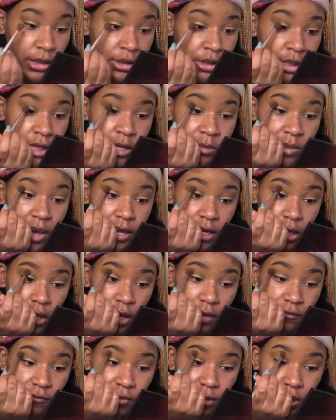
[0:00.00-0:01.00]
He made
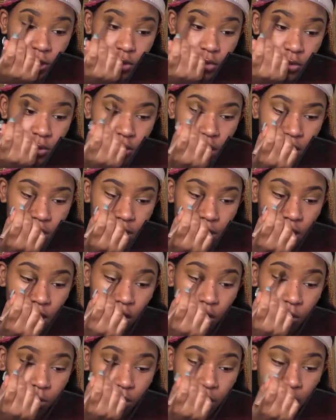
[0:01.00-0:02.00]
a freaking Twitter. I said,
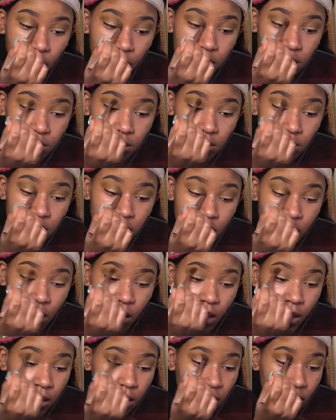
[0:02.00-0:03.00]
oh my god, this is a
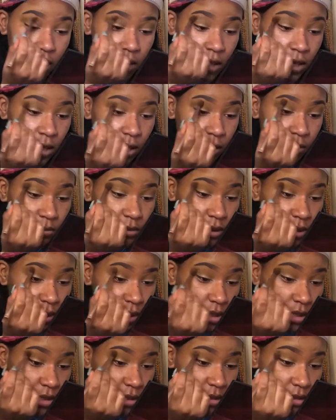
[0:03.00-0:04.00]
sign,
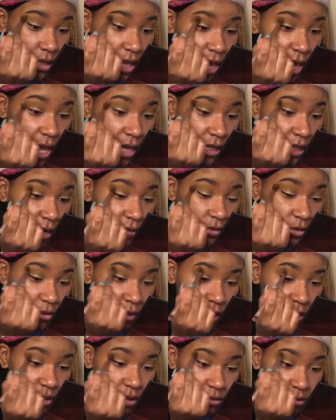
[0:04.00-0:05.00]
because I had never
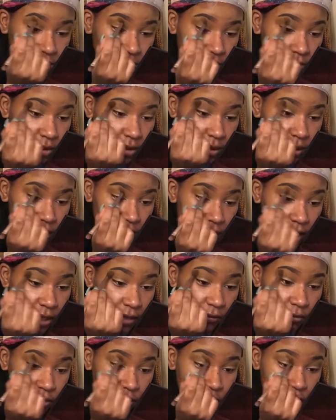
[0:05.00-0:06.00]
watched it before then. I
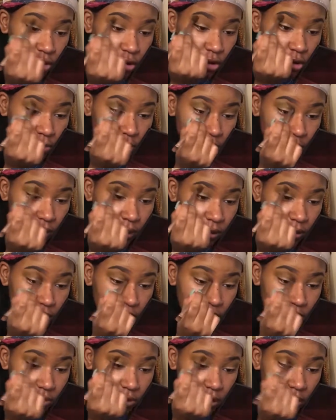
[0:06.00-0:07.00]
didn't really know about like the
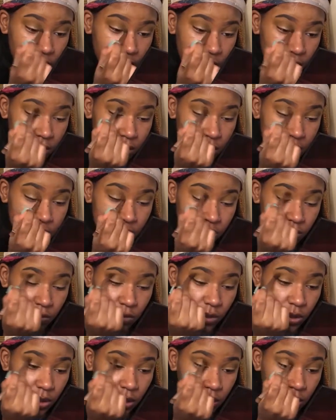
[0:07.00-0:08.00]
OJ case. I just knew
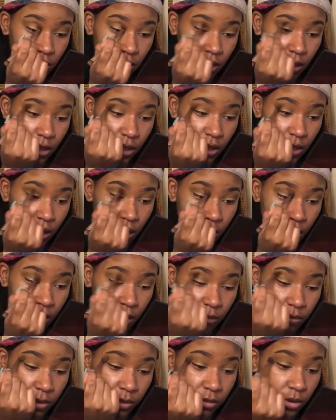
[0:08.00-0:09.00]
really
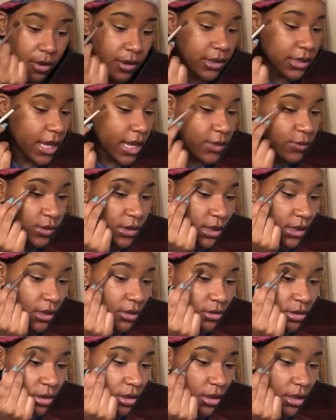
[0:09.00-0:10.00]
people always ask was he
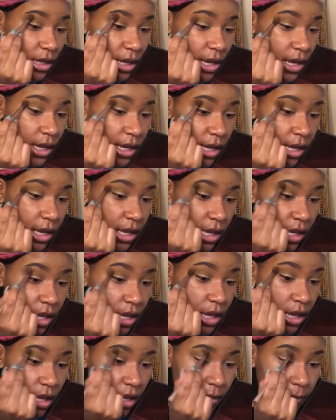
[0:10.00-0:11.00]
guilty or not,
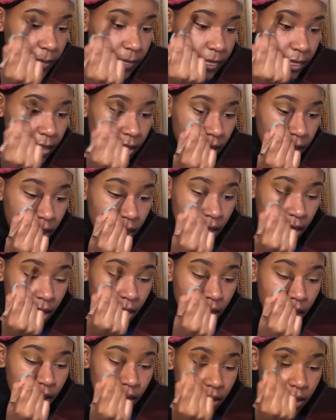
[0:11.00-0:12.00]
and
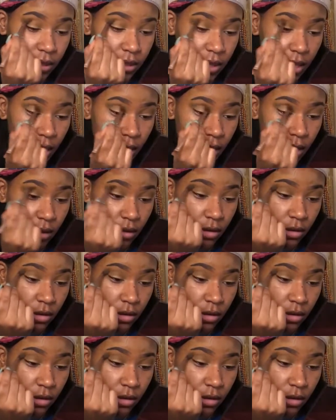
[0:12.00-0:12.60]
that